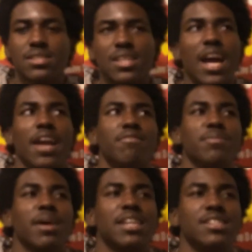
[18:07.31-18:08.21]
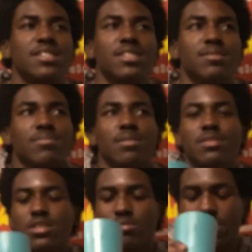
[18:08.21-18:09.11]
Not everybody has seen them. Let me
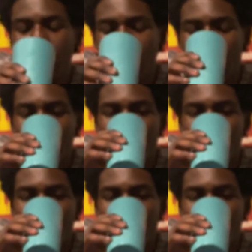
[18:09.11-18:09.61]
just redo it.